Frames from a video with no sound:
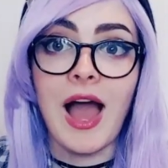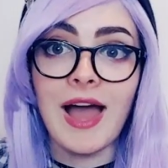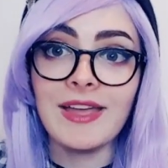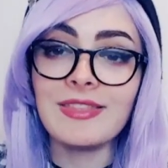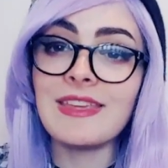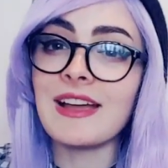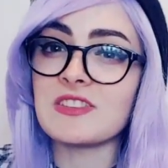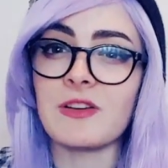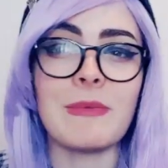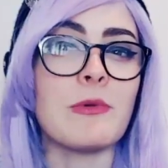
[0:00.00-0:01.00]
I think I
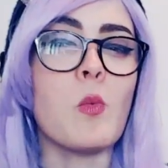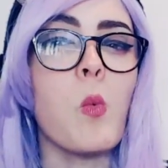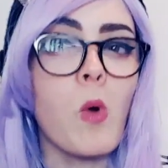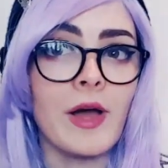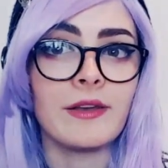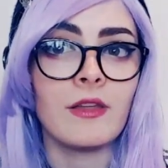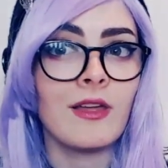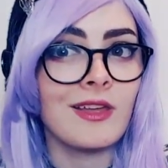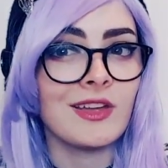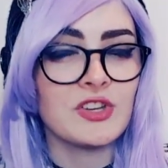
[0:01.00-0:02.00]
saw maybe
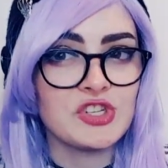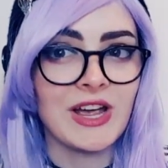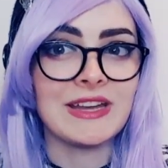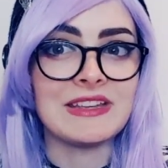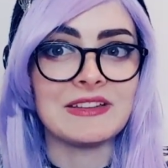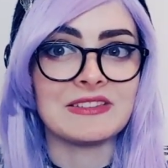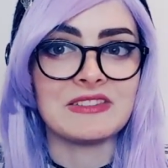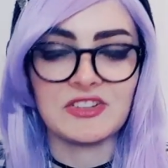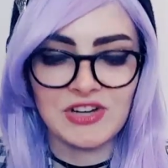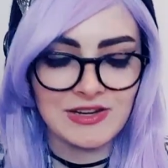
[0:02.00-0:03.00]
one Chinese
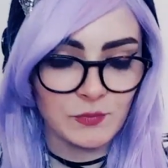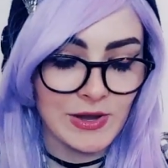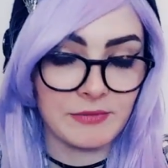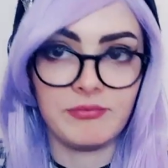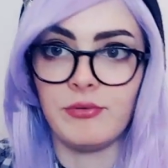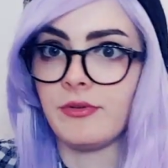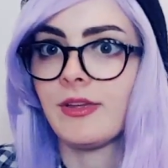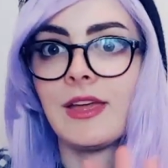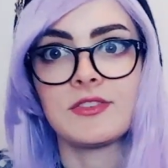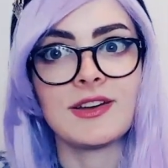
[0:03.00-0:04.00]

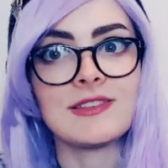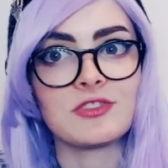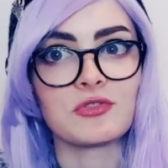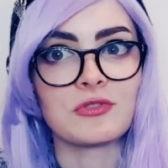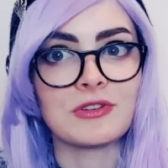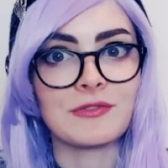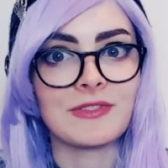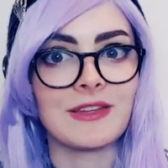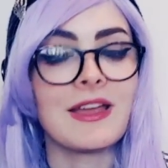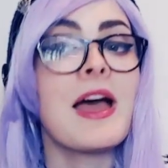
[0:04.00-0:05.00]
children are a
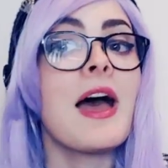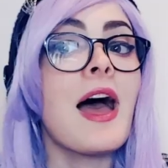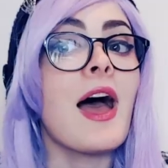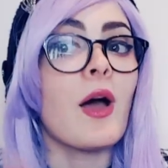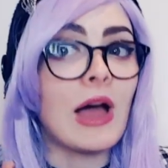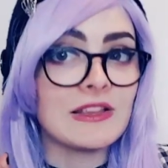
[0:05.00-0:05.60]
different thing.